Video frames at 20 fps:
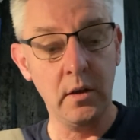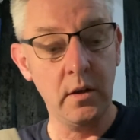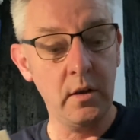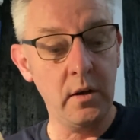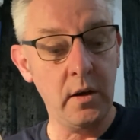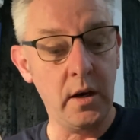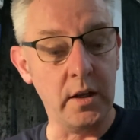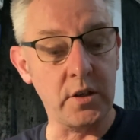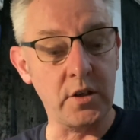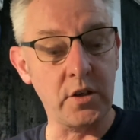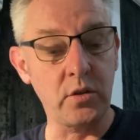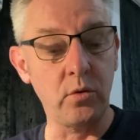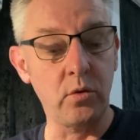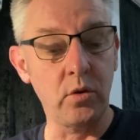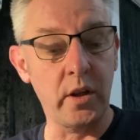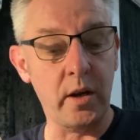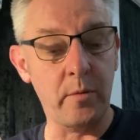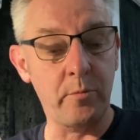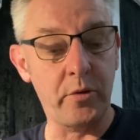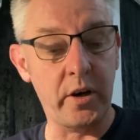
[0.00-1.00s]
had
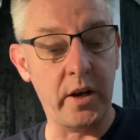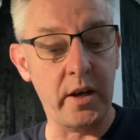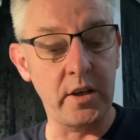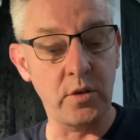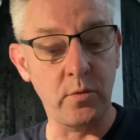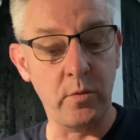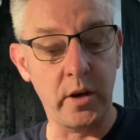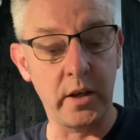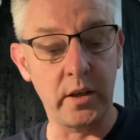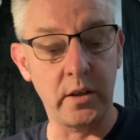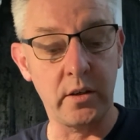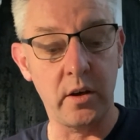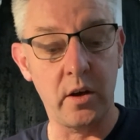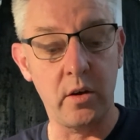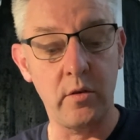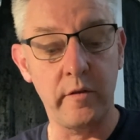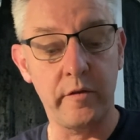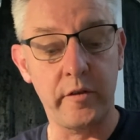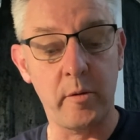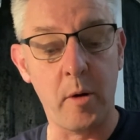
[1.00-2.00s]
stolen a prize-winning cow
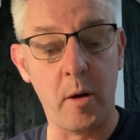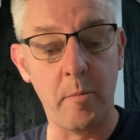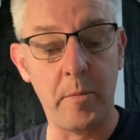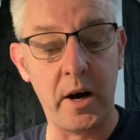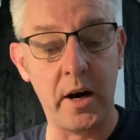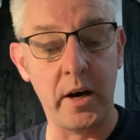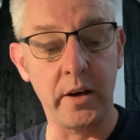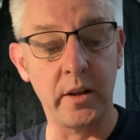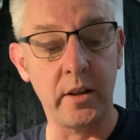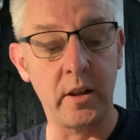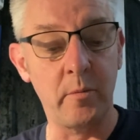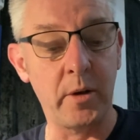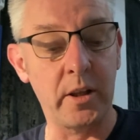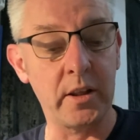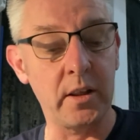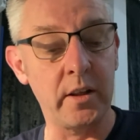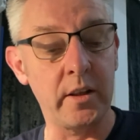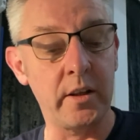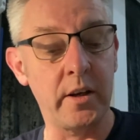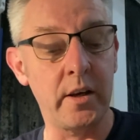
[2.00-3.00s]
from a barn in the
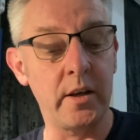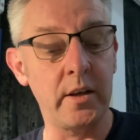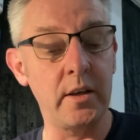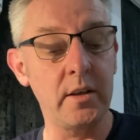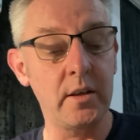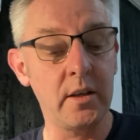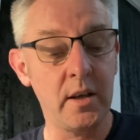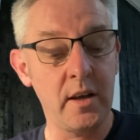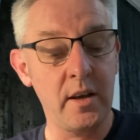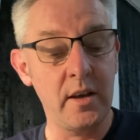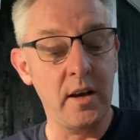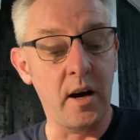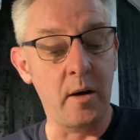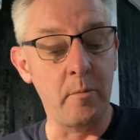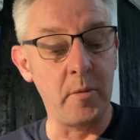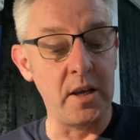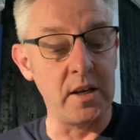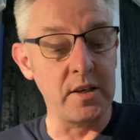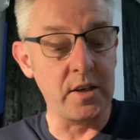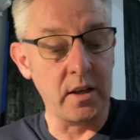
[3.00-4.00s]
middle of the night.
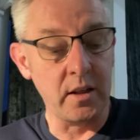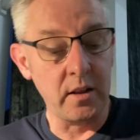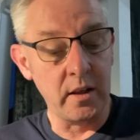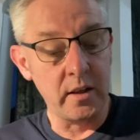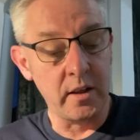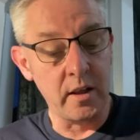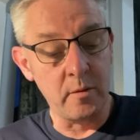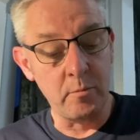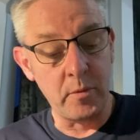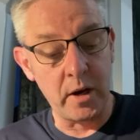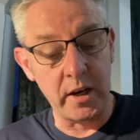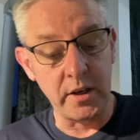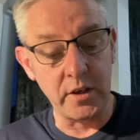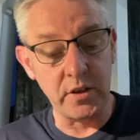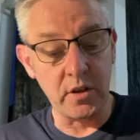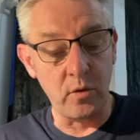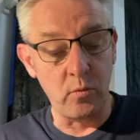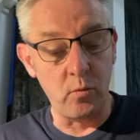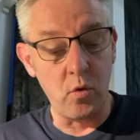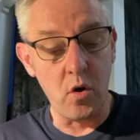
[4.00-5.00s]
Amazingly, they'd managed
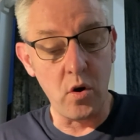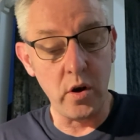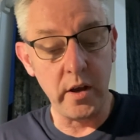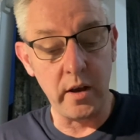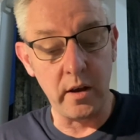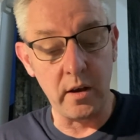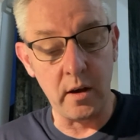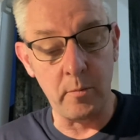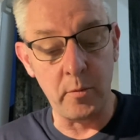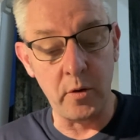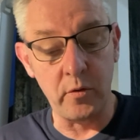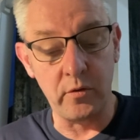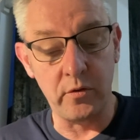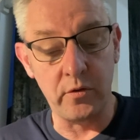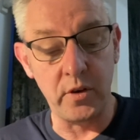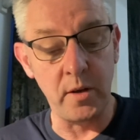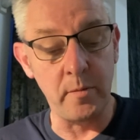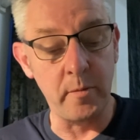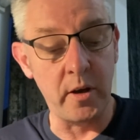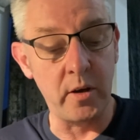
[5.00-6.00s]
to walk it about
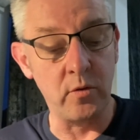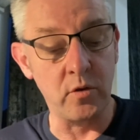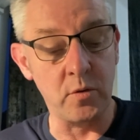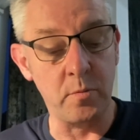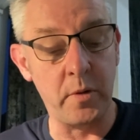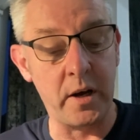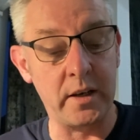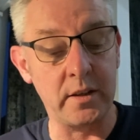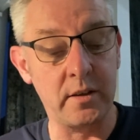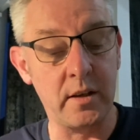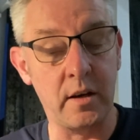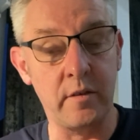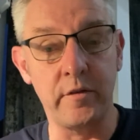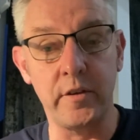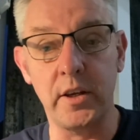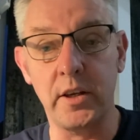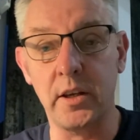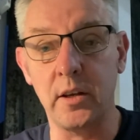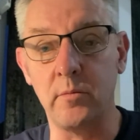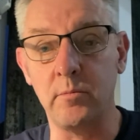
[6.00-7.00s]
3 miles back to a
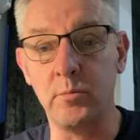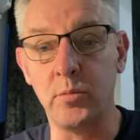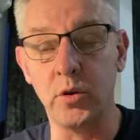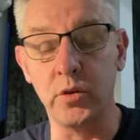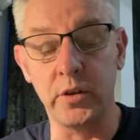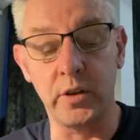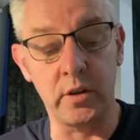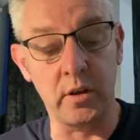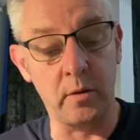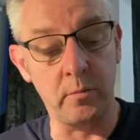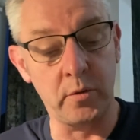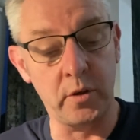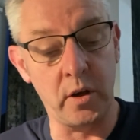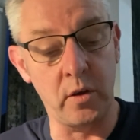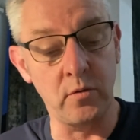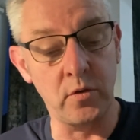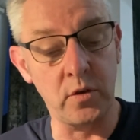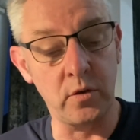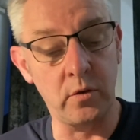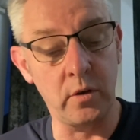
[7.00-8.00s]
vacant boarded-up
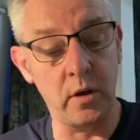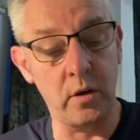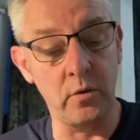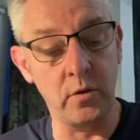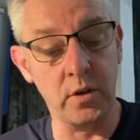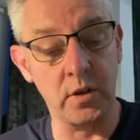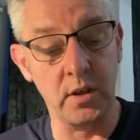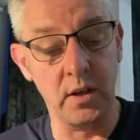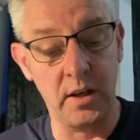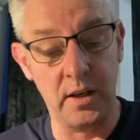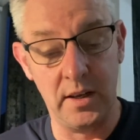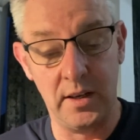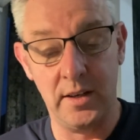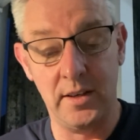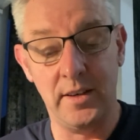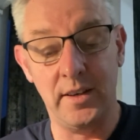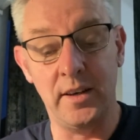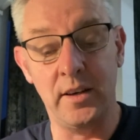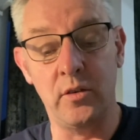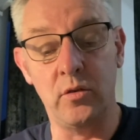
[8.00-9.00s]
council house
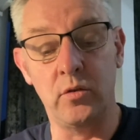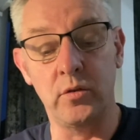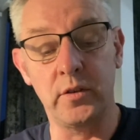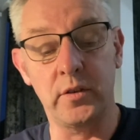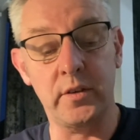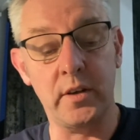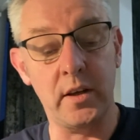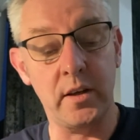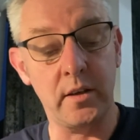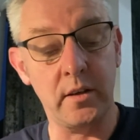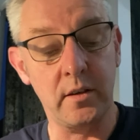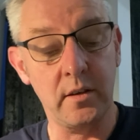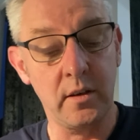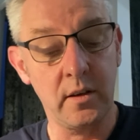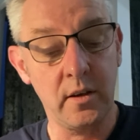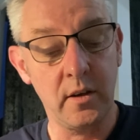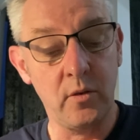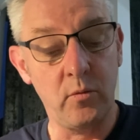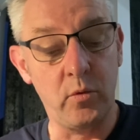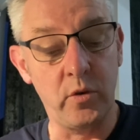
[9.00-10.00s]
in Onthank
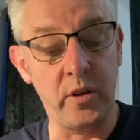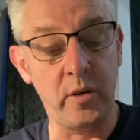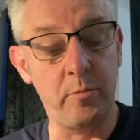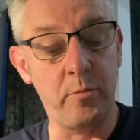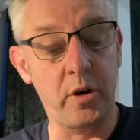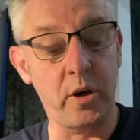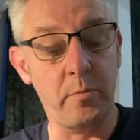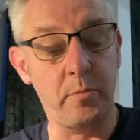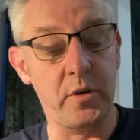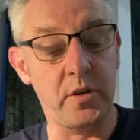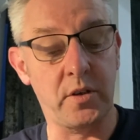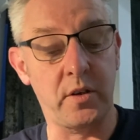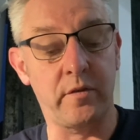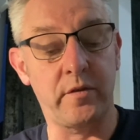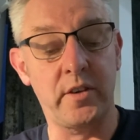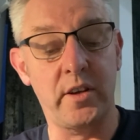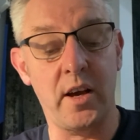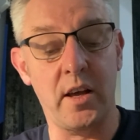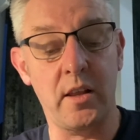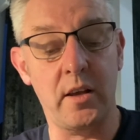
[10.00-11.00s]
with the purpose of
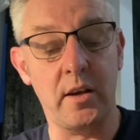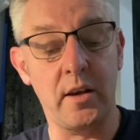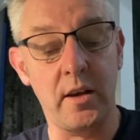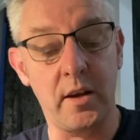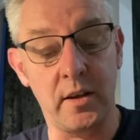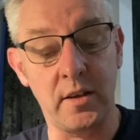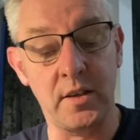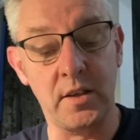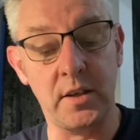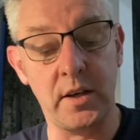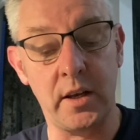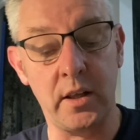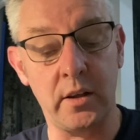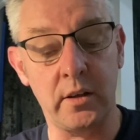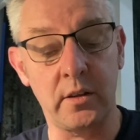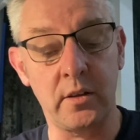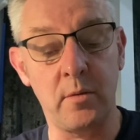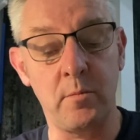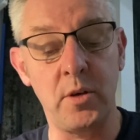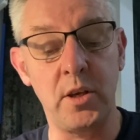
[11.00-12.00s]
killing it and selling
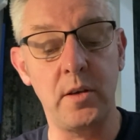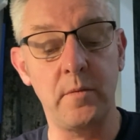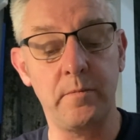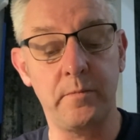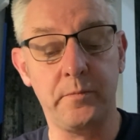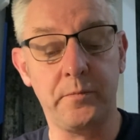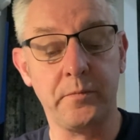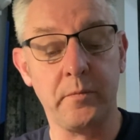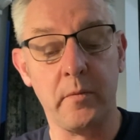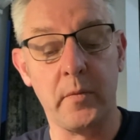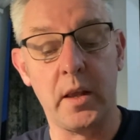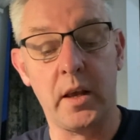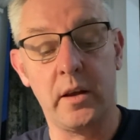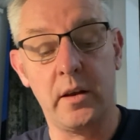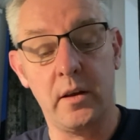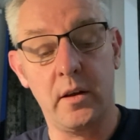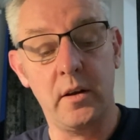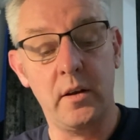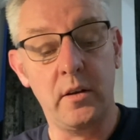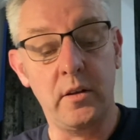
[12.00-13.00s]
the meat.
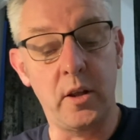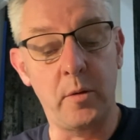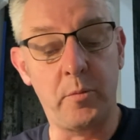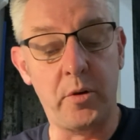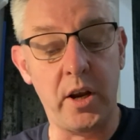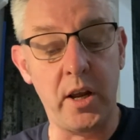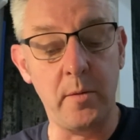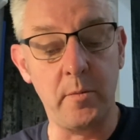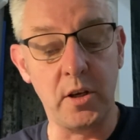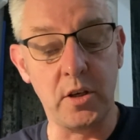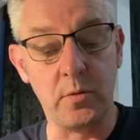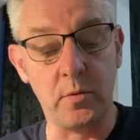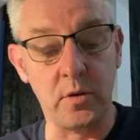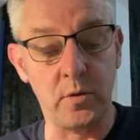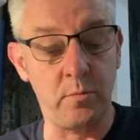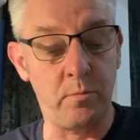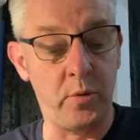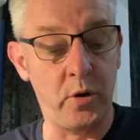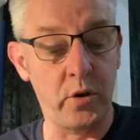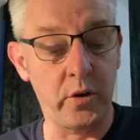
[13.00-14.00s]
The premise was
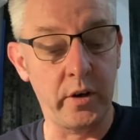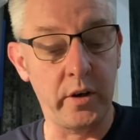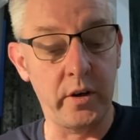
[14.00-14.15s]
born in